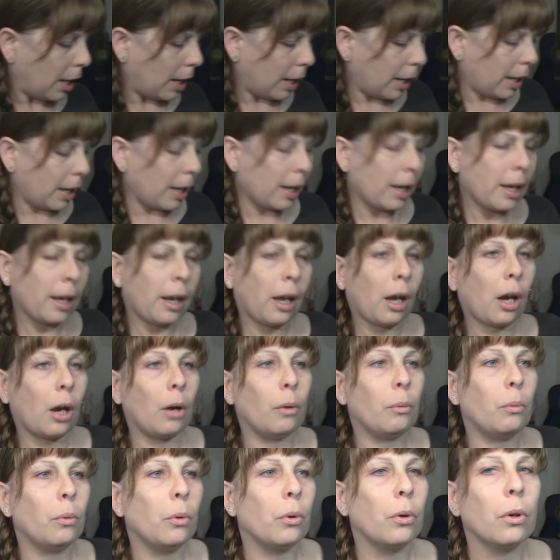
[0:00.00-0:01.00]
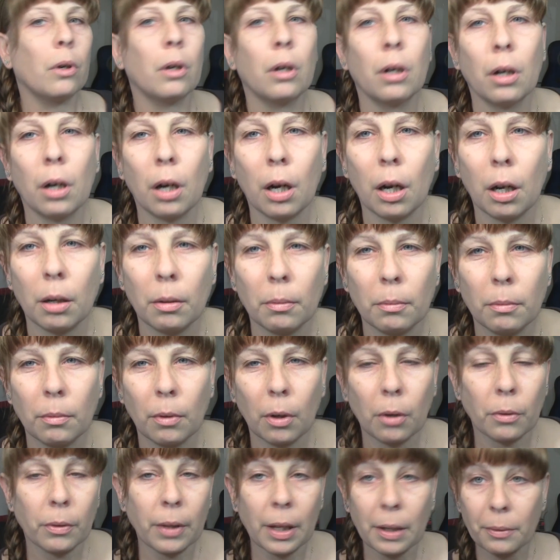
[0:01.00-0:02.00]
I wore,
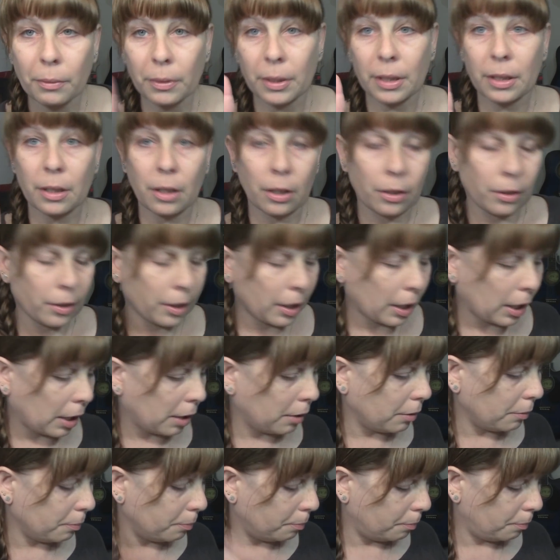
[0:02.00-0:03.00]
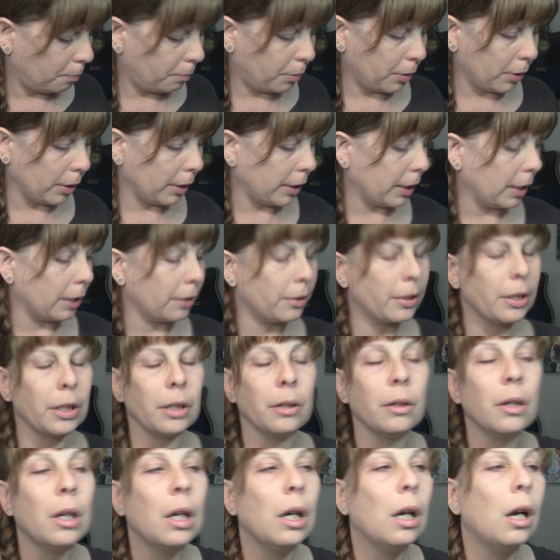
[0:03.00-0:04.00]
oh, that was another thing, I'll pull it down
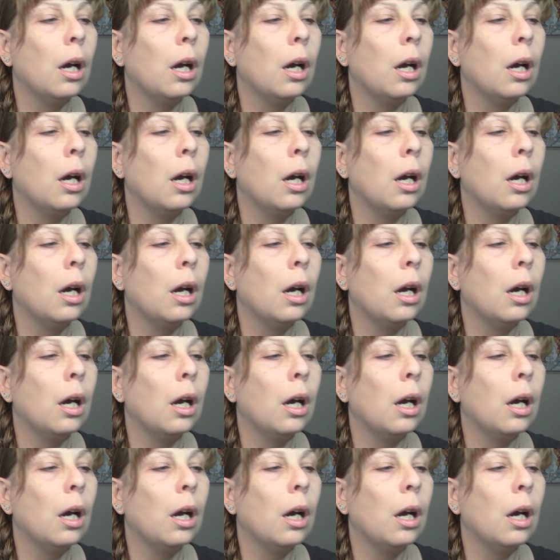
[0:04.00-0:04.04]
too,